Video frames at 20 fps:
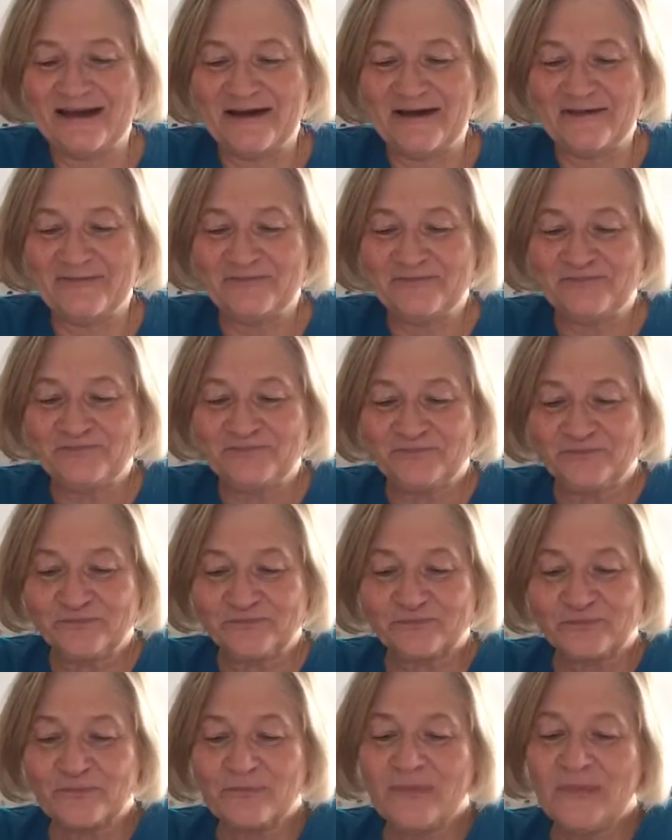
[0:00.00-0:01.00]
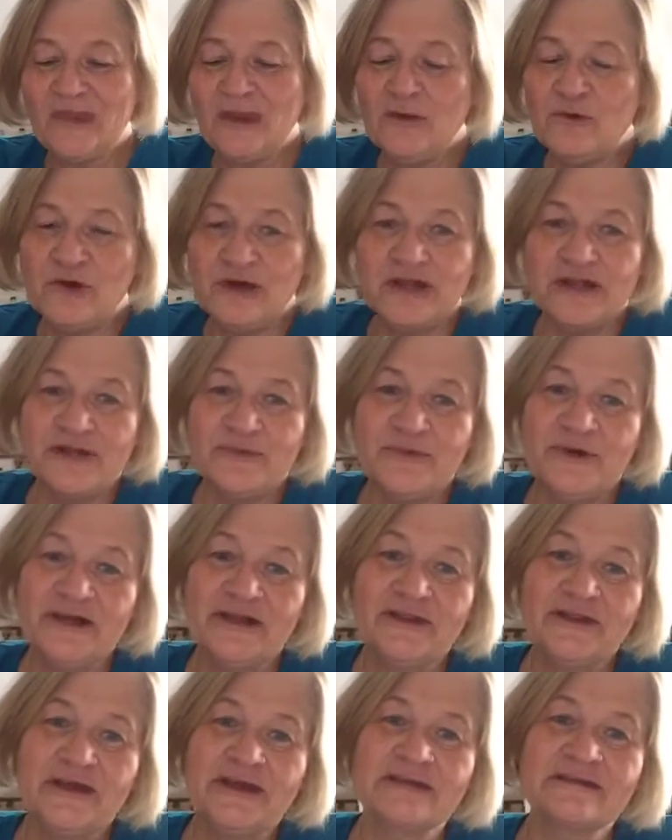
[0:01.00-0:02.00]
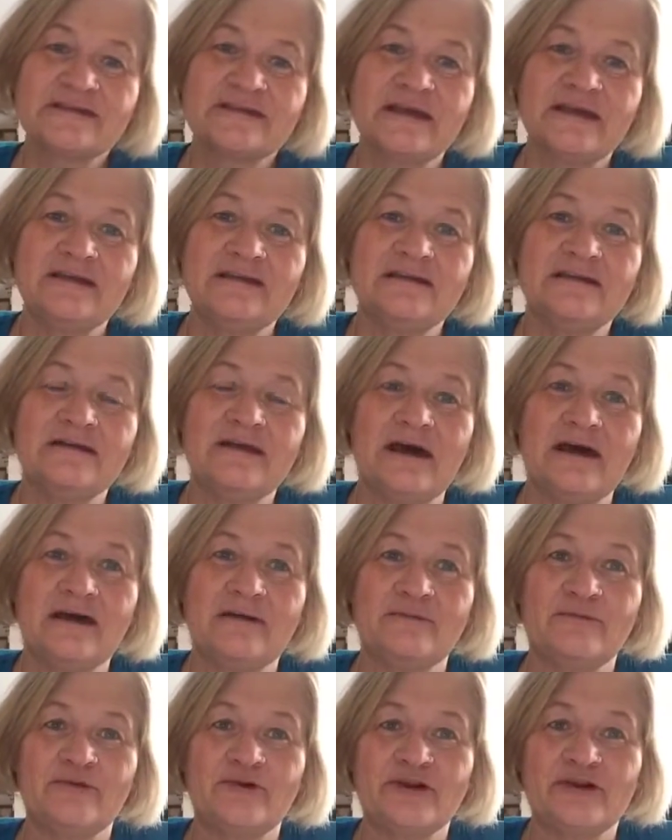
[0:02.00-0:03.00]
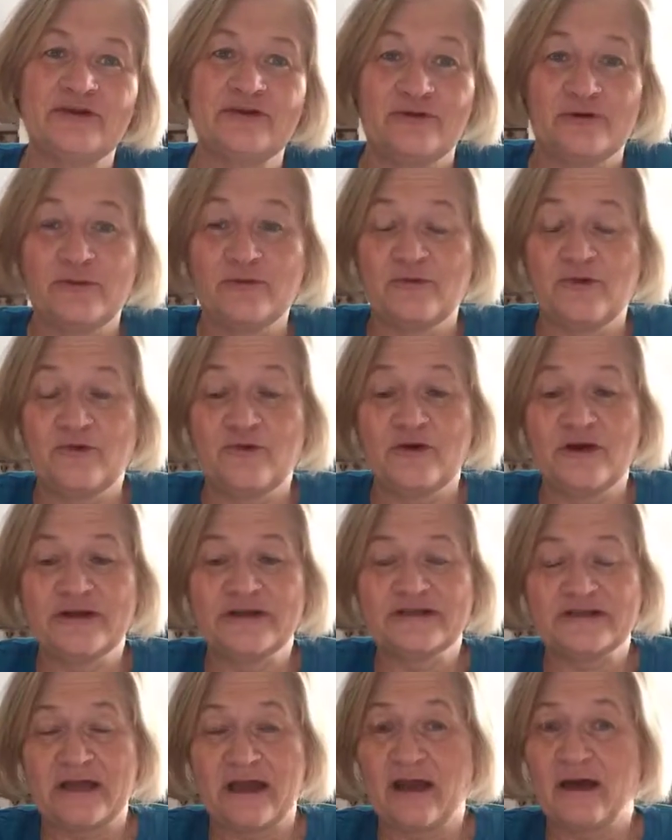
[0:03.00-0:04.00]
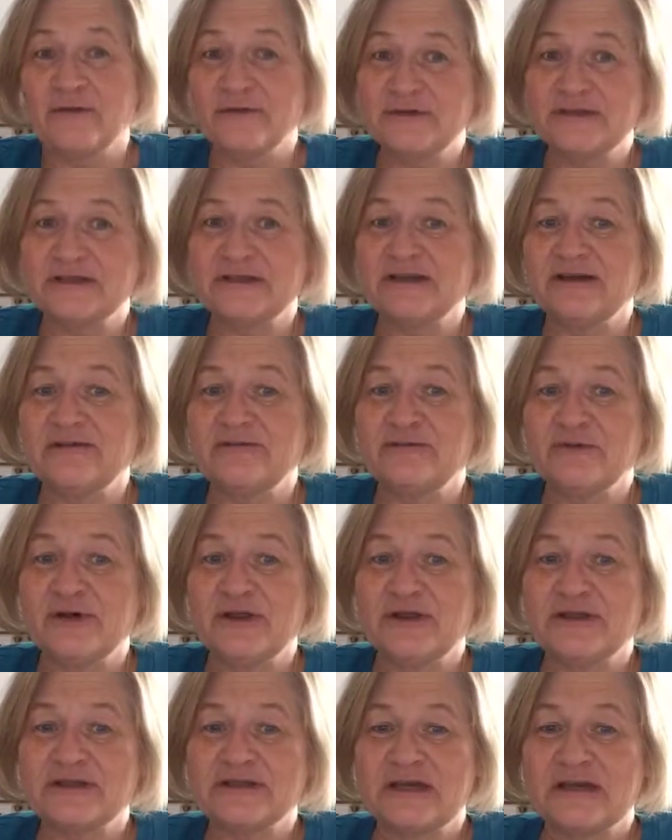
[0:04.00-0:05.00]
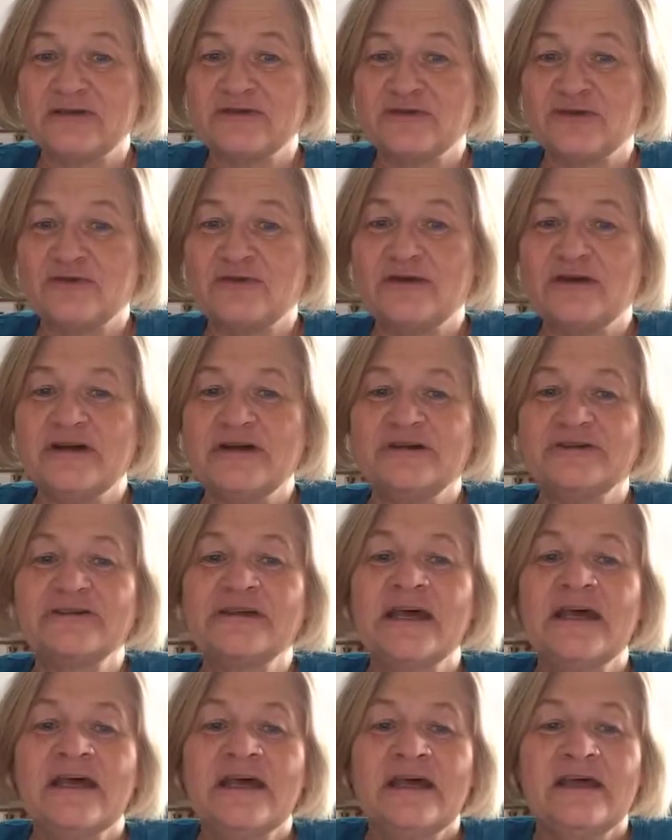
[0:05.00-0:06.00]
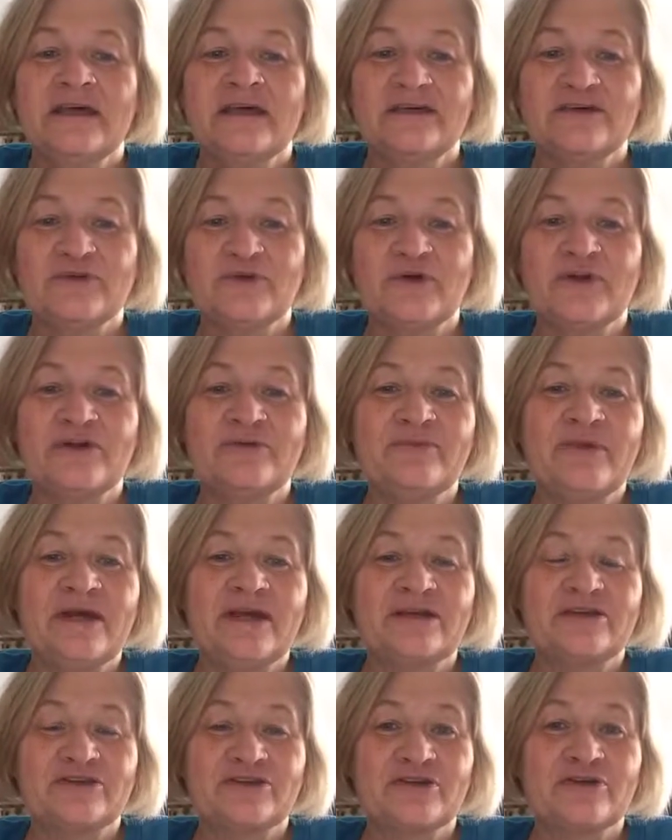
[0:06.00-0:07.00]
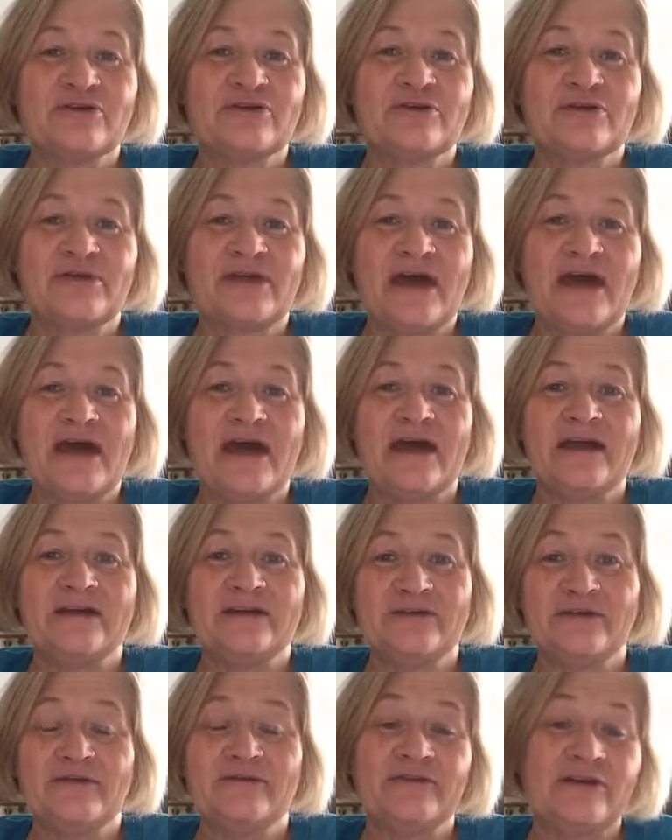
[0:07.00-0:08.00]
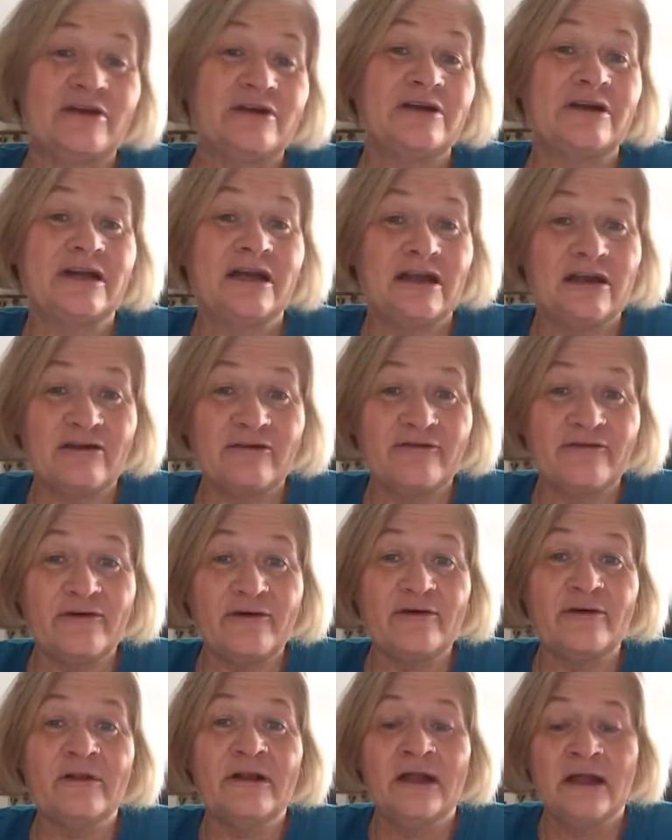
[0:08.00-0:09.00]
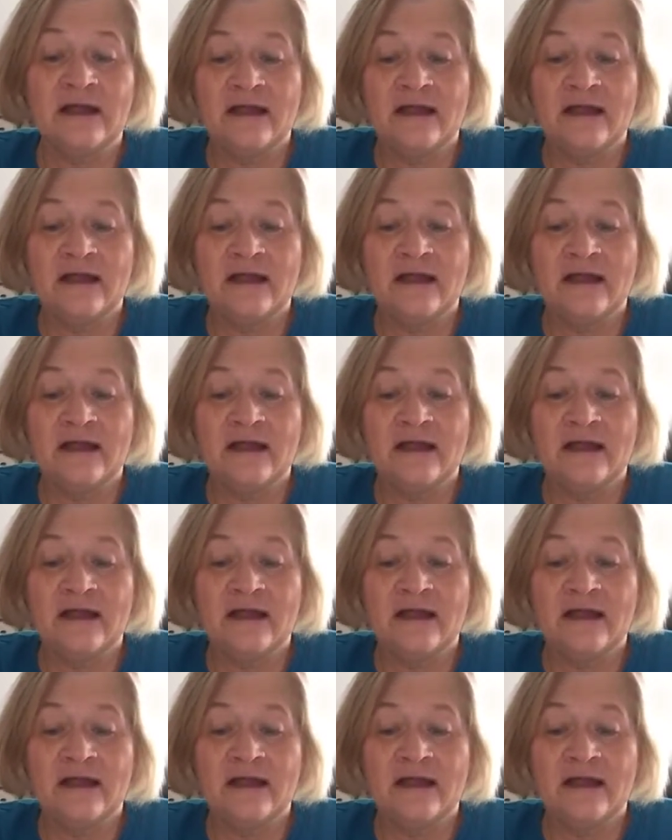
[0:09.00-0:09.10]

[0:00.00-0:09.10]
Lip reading: One of the big things, and one of the normal warnings I always give with essential oils, is you want to make sure that you're very careful.